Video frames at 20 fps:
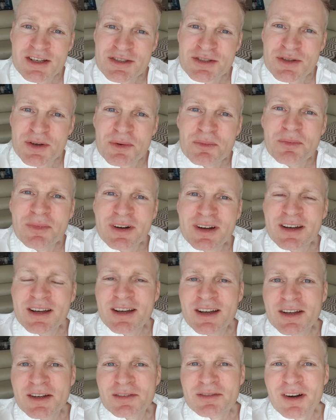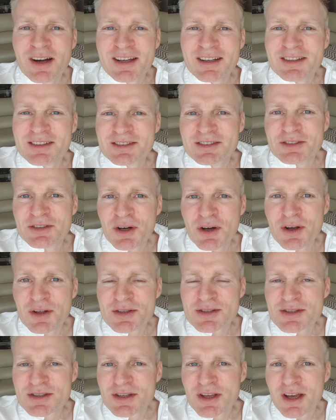some final
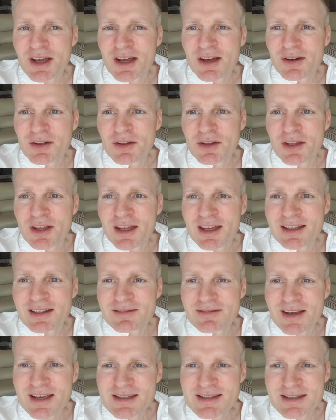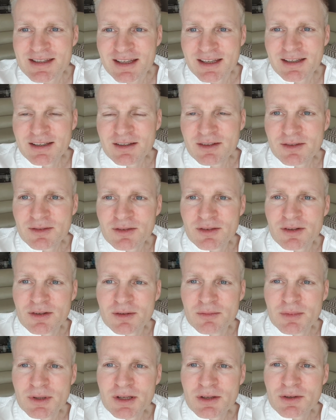thoughts on investing,
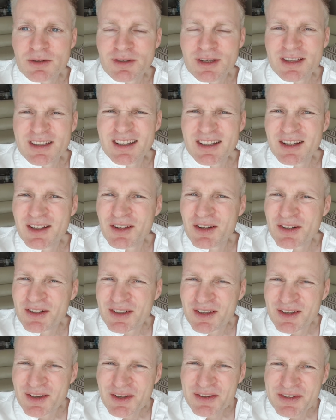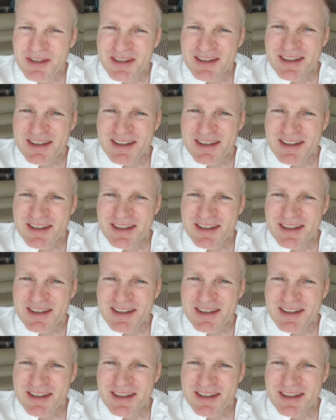because I did learn a lot